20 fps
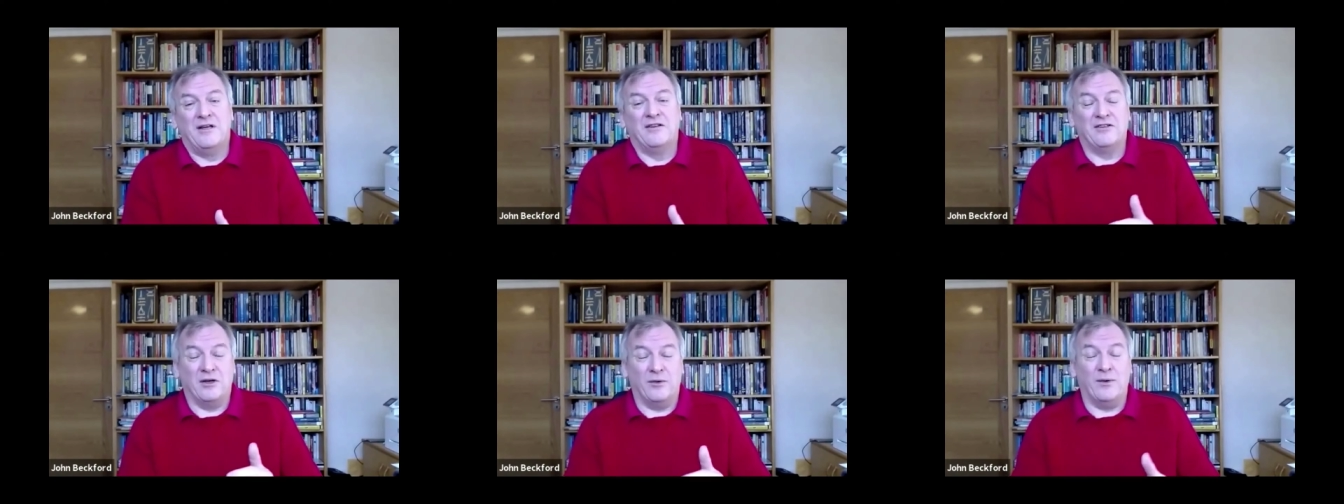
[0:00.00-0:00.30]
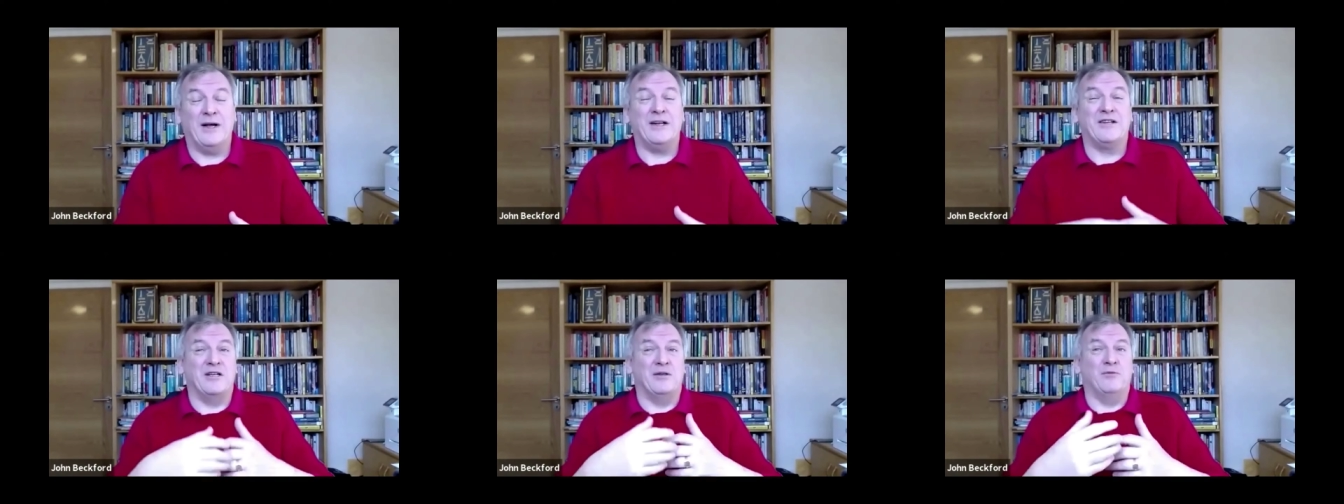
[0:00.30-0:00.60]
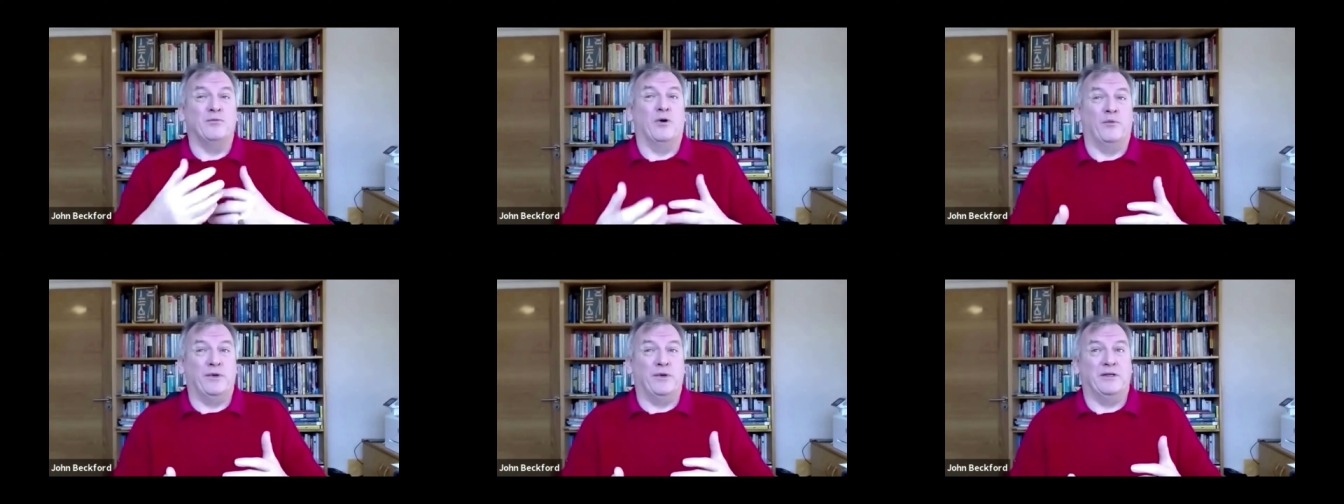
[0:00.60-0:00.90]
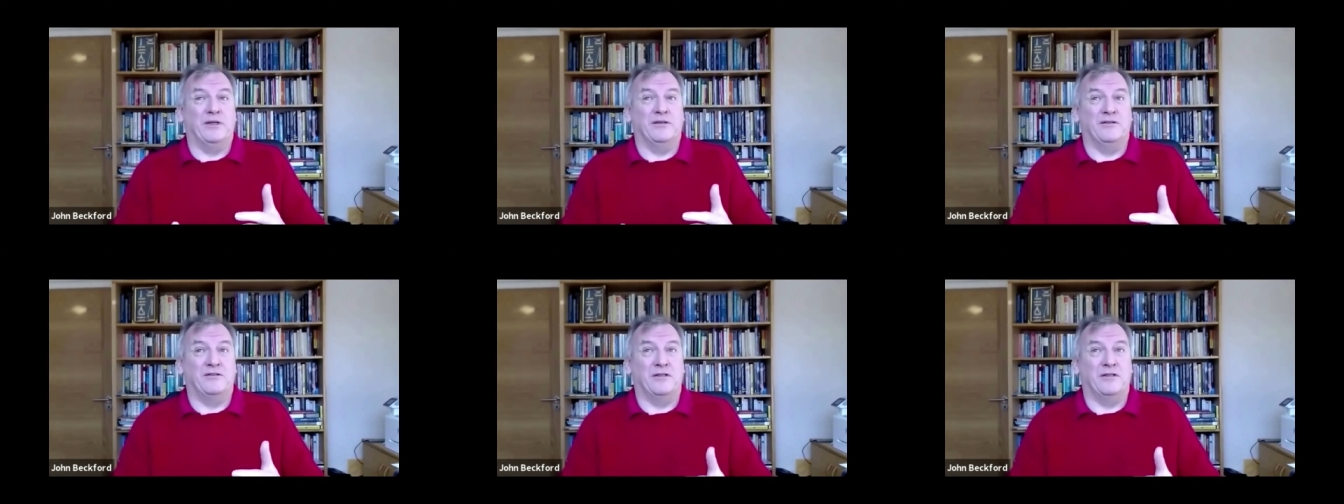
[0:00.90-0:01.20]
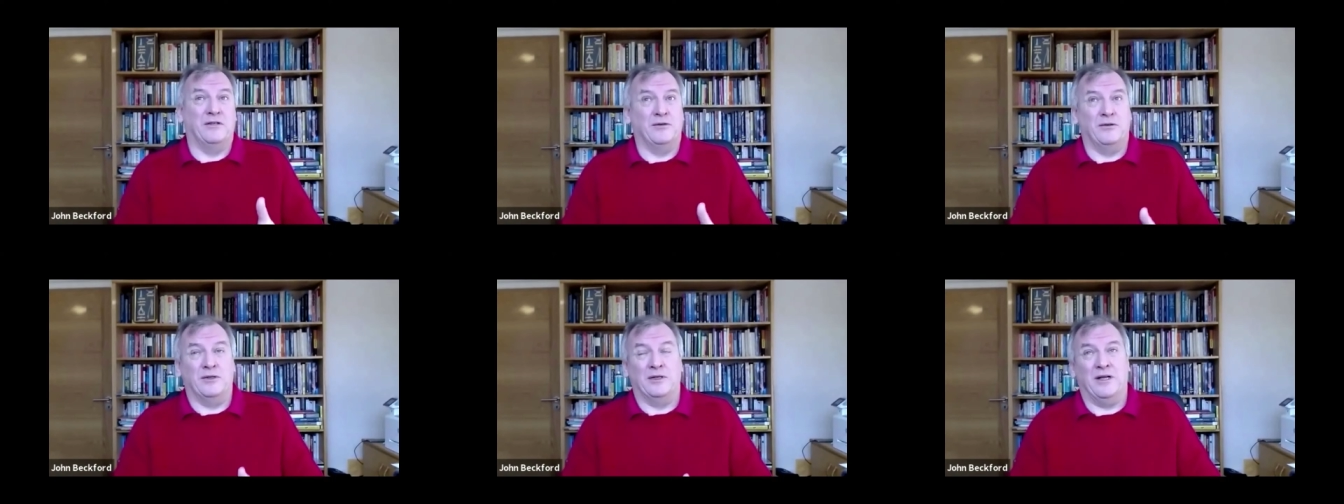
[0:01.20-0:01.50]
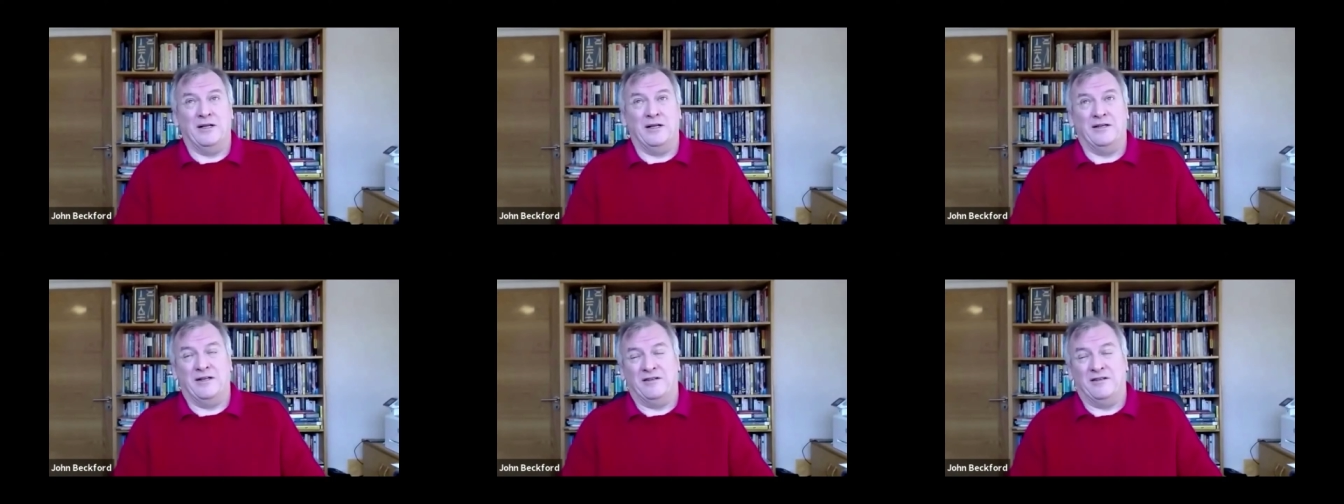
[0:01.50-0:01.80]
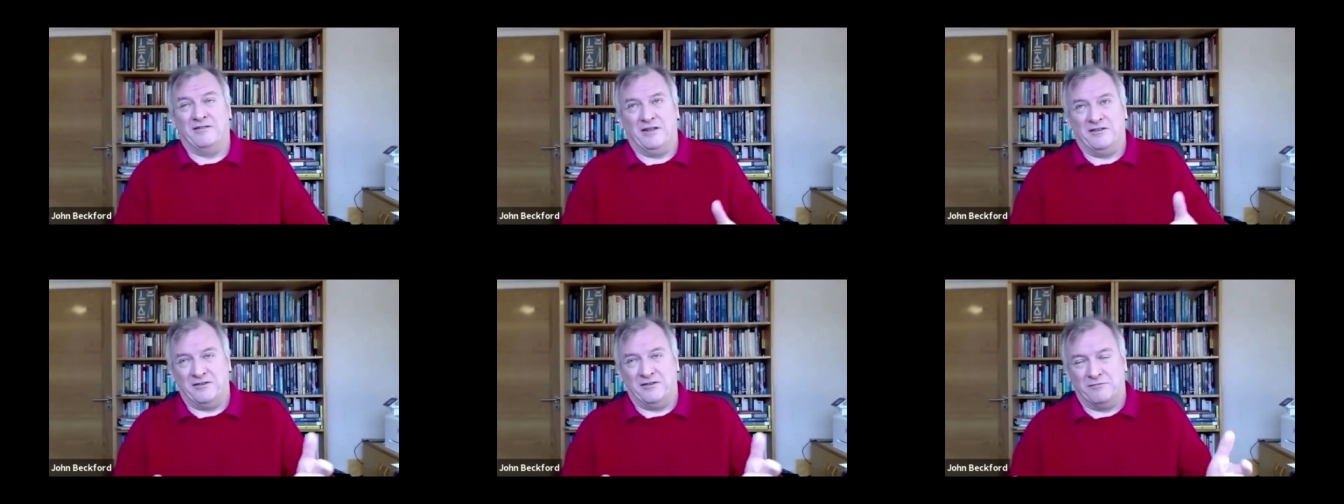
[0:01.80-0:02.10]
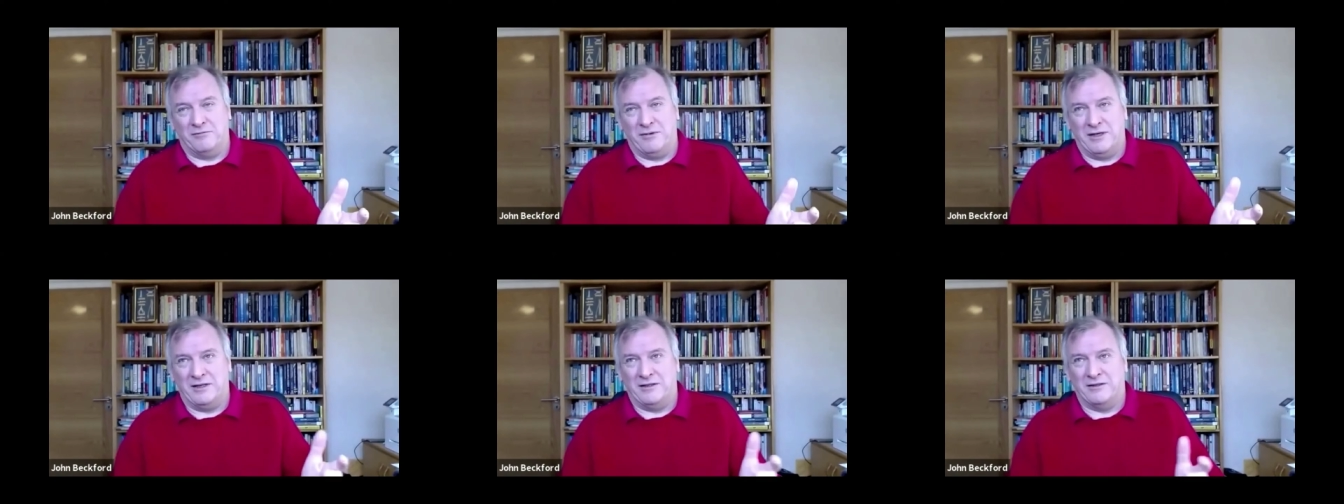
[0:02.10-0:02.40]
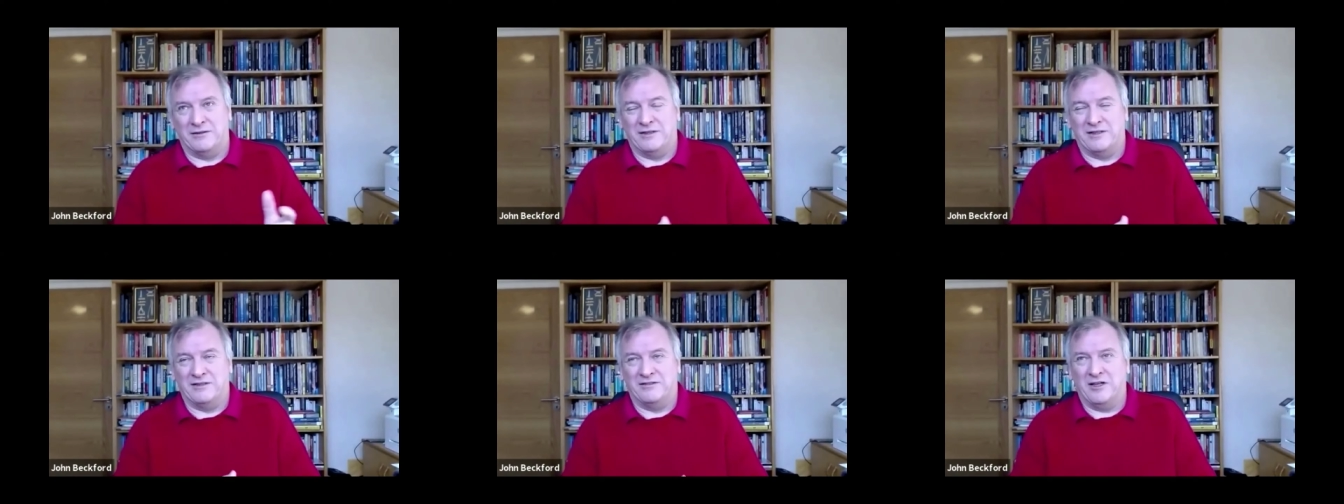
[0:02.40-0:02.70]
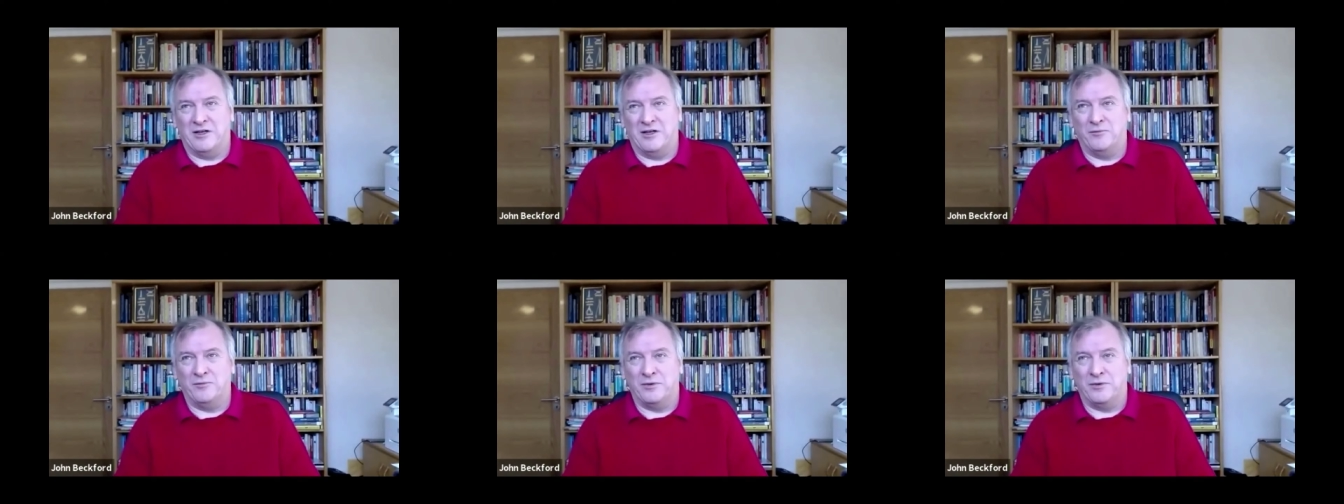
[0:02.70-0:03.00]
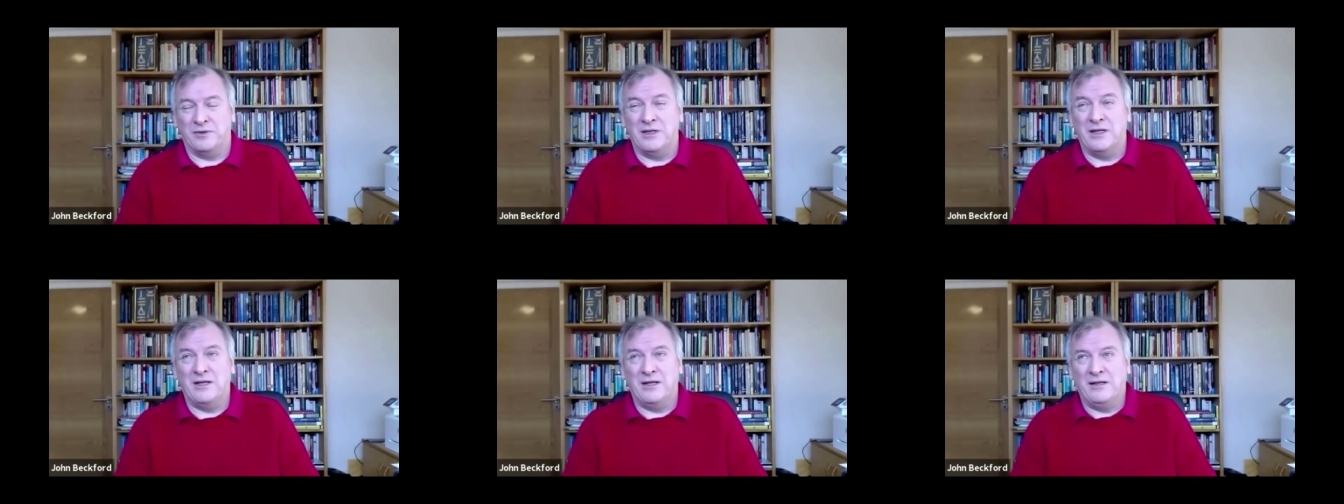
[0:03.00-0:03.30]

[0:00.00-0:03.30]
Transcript: So actually what we could do, and, and it's, a really good example,